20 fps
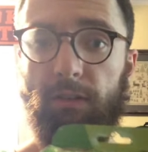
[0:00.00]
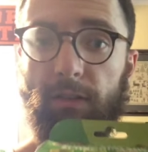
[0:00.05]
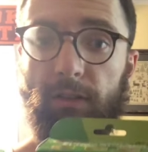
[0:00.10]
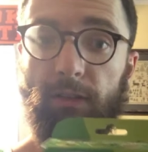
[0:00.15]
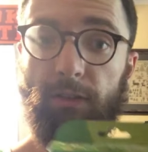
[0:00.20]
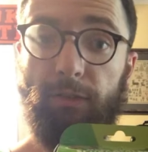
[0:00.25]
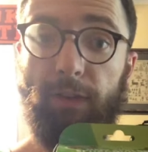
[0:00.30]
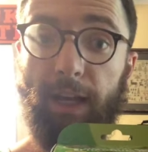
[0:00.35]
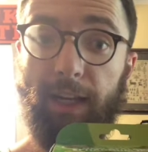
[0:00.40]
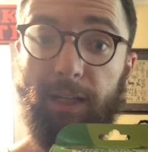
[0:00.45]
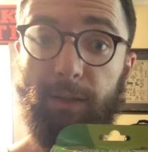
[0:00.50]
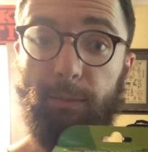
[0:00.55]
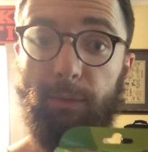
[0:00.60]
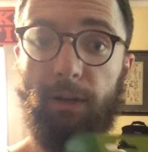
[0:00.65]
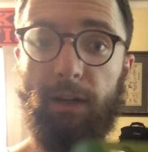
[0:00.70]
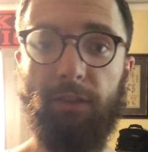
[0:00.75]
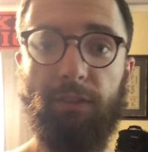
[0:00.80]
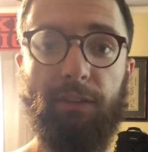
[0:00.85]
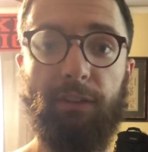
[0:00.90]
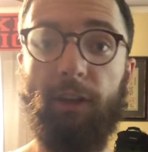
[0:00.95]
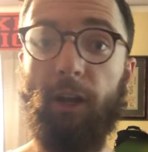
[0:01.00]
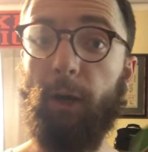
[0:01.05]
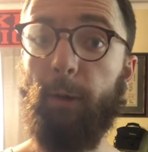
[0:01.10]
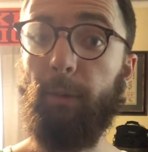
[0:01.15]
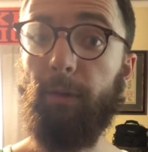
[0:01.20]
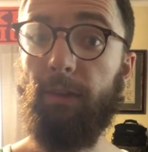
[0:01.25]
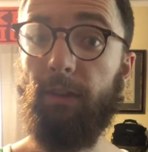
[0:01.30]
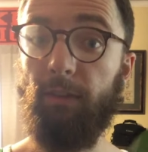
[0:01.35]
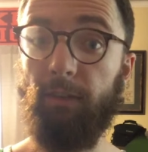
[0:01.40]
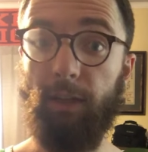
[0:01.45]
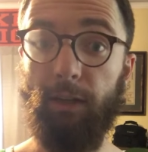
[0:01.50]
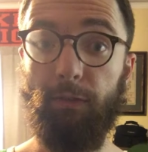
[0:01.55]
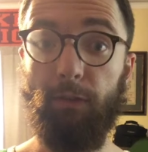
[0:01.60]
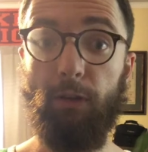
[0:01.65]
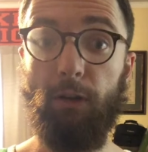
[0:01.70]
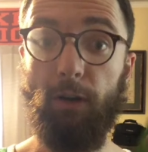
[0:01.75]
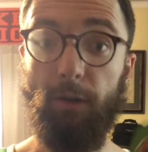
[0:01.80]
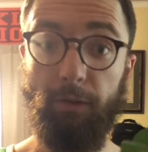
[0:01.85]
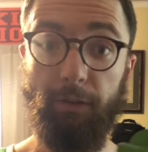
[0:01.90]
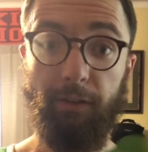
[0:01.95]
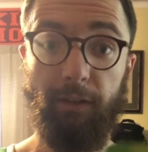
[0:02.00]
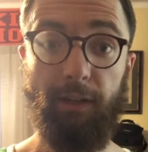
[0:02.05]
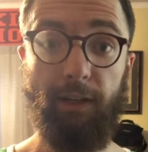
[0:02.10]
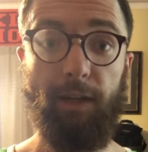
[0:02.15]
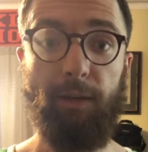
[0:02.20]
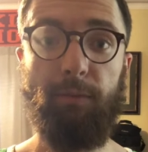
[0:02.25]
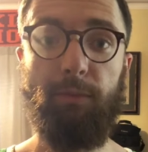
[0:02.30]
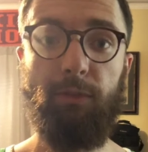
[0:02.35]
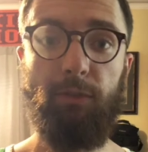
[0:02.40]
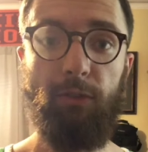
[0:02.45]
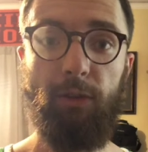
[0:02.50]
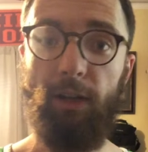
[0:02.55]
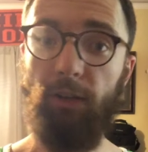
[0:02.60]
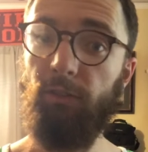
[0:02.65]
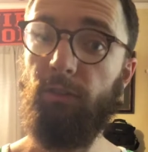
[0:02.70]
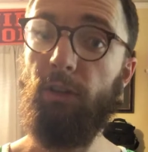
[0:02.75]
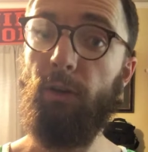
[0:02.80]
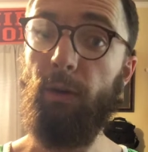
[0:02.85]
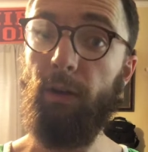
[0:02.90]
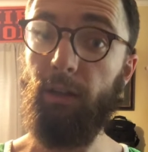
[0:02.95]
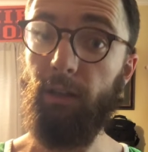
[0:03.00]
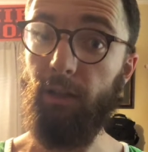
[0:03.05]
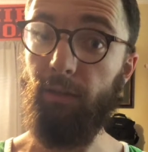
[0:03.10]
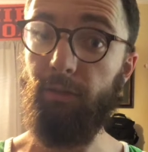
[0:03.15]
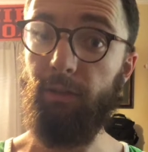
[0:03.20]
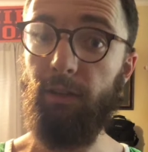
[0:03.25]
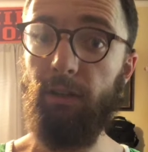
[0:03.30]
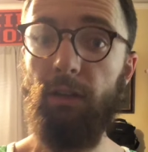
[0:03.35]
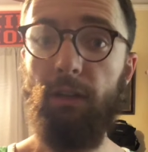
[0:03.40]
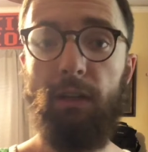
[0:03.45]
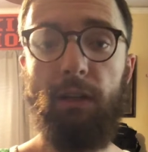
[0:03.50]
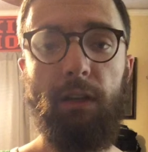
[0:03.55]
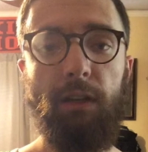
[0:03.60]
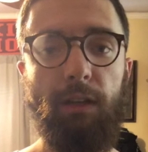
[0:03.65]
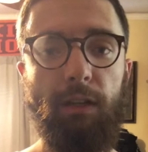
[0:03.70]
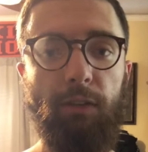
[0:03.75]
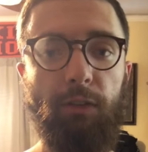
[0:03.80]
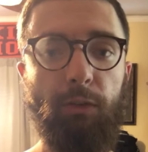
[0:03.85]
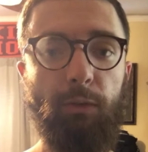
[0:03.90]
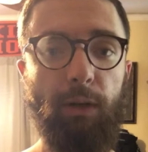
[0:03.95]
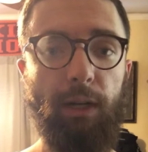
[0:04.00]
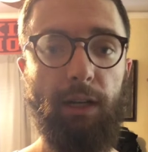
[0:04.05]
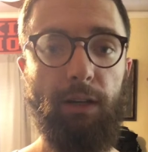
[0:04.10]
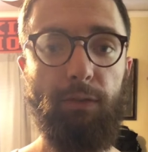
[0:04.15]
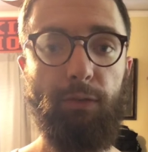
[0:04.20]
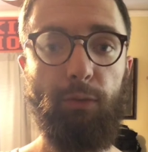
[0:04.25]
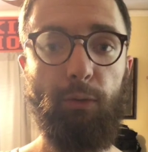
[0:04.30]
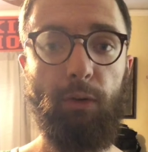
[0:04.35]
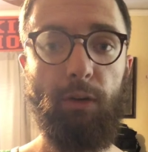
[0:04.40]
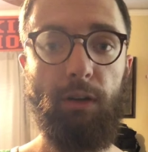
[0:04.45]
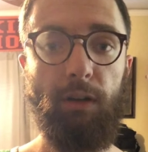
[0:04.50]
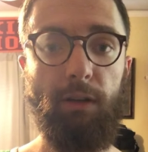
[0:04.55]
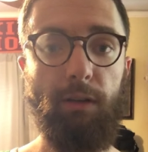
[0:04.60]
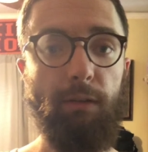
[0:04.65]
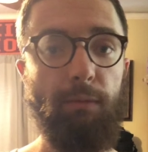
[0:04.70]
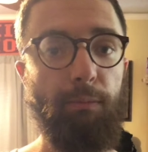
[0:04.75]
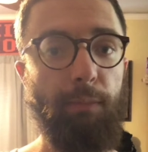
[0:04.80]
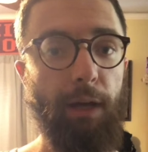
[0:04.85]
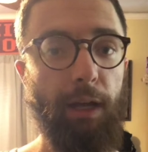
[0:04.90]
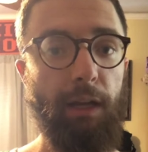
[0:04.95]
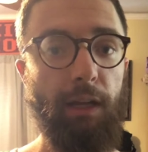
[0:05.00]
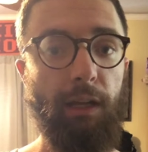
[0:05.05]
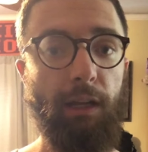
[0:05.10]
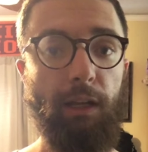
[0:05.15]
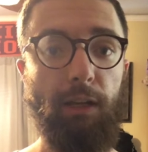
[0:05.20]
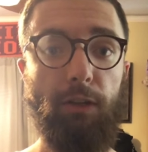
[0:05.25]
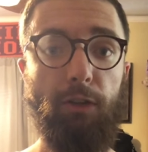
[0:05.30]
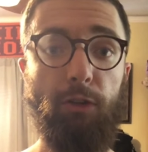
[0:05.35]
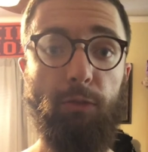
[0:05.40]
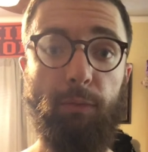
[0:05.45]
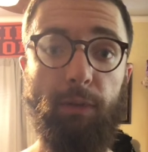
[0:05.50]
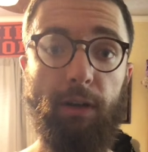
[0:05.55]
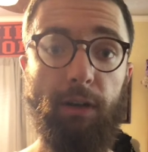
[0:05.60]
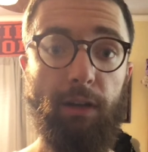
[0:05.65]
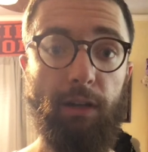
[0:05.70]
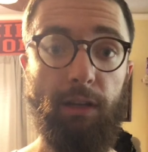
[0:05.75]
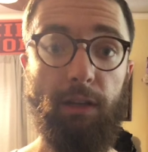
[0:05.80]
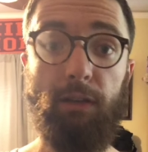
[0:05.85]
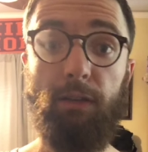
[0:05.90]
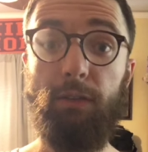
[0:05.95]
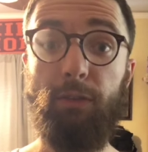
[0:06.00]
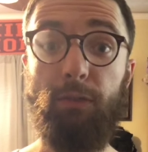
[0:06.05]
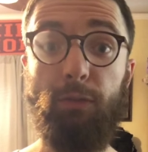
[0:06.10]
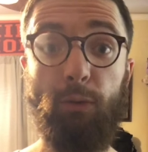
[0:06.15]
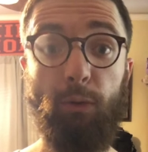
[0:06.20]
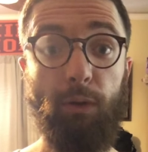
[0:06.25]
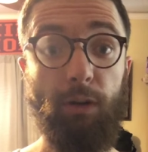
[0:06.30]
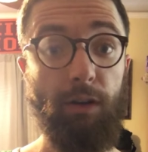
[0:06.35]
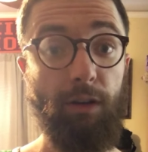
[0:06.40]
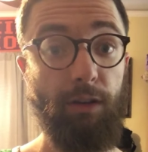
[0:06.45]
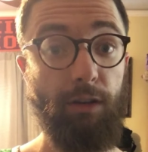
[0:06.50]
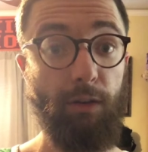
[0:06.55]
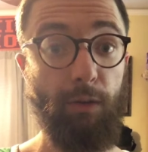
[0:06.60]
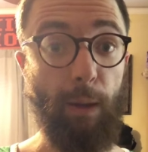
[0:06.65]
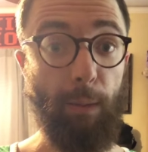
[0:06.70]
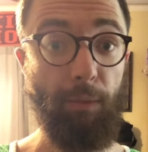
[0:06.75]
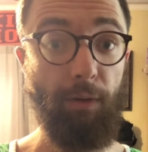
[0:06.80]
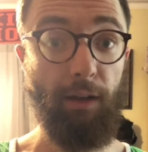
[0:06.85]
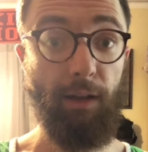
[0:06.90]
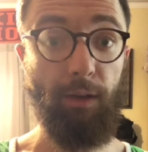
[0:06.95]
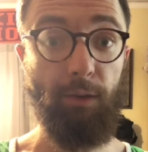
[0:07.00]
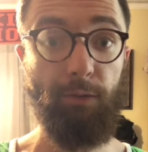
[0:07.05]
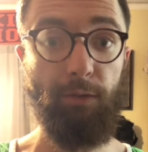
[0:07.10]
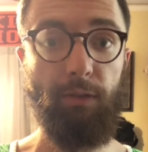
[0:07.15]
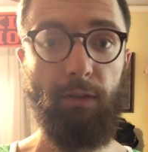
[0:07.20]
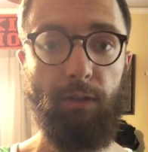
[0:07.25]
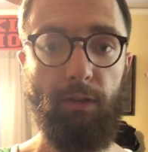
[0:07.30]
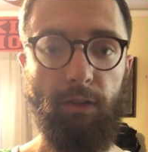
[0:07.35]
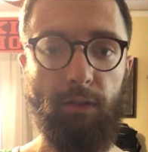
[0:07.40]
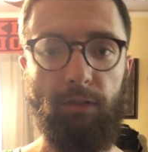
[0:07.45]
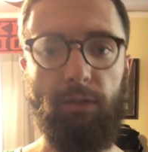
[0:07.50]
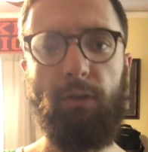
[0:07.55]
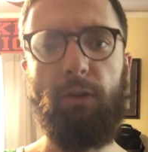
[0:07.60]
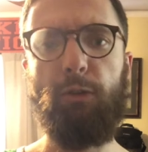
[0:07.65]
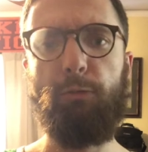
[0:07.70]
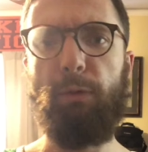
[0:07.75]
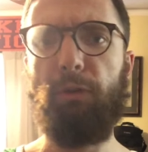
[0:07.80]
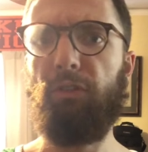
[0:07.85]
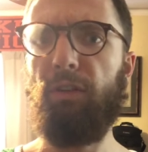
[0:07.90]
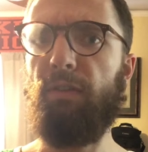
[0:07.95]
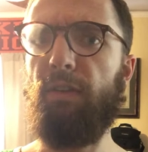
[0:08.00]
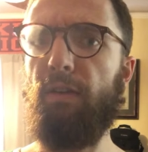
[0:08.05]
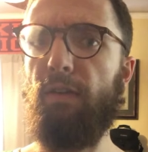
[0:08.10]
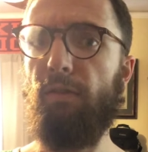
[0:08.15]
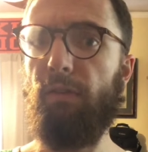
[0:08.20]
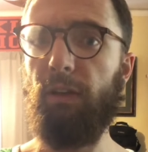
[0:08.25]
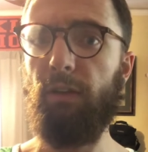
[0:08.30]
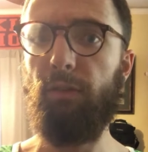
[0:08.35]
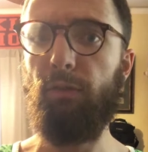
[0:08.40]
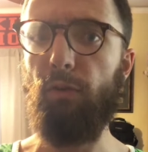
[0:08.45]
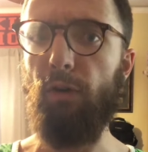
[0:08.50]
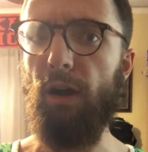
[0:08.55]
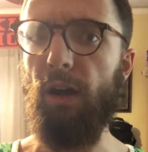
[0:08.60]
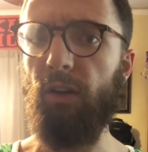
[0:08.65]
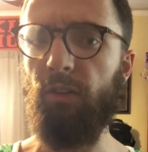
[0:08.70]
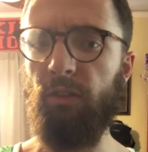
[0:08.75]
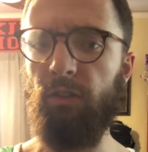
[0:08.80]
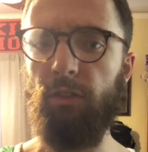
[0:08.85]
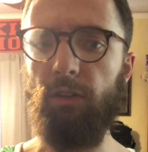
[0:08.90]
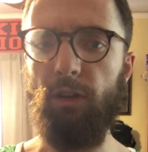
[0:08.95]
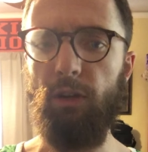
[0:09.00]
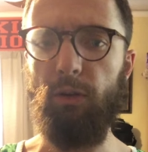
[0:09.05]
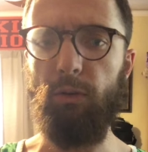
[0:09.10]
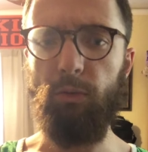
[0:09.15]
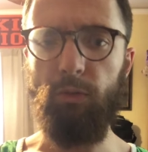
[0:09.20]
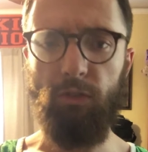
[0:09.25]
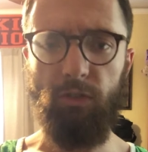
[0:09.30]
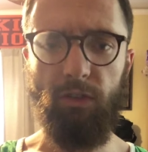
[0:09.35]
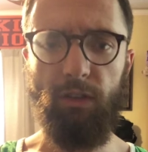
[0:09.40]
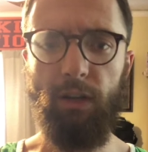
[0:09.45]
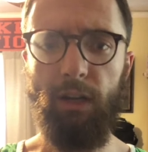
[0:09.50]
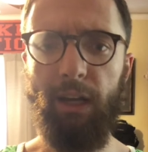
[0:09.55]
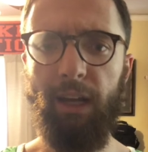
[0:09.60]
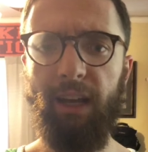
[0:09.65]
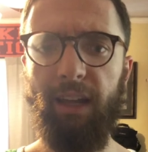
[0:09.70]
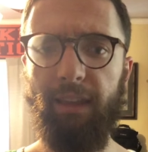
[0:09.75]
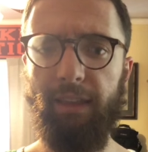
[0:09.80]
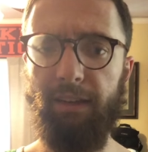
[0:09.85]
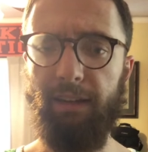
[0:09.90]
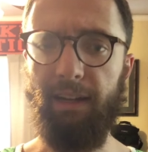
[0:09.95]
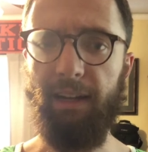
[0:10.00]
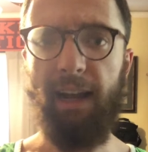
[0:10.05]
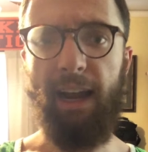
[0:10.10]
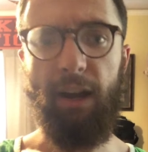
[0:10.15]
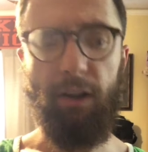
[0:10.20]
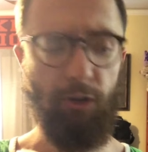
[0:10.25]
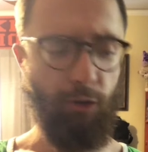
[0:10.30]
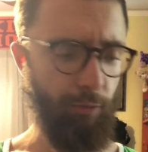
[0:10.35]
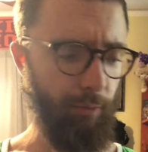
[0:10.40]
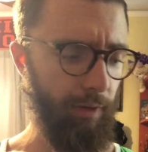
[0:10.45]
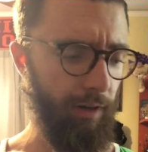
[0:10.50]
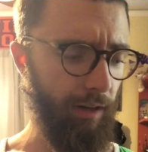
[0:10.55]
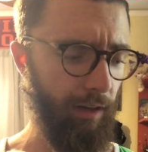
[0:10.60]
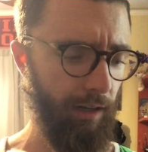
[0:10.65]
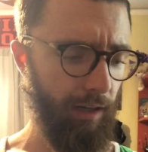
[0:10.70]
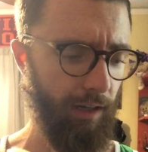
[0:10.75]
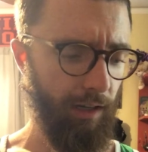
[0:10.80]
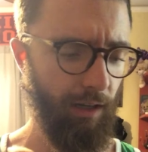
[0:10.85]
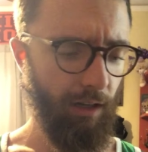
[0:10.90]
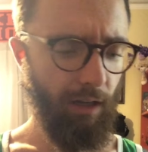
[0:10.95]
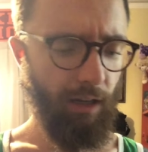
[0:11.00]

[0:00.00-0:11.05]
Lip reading: Sag No Moss, I talk about this stuff all the time, so you guys know I love it. It's great for bedding and humidity for your reptiles. So especially if you have like frogs and toads that need higher humidity,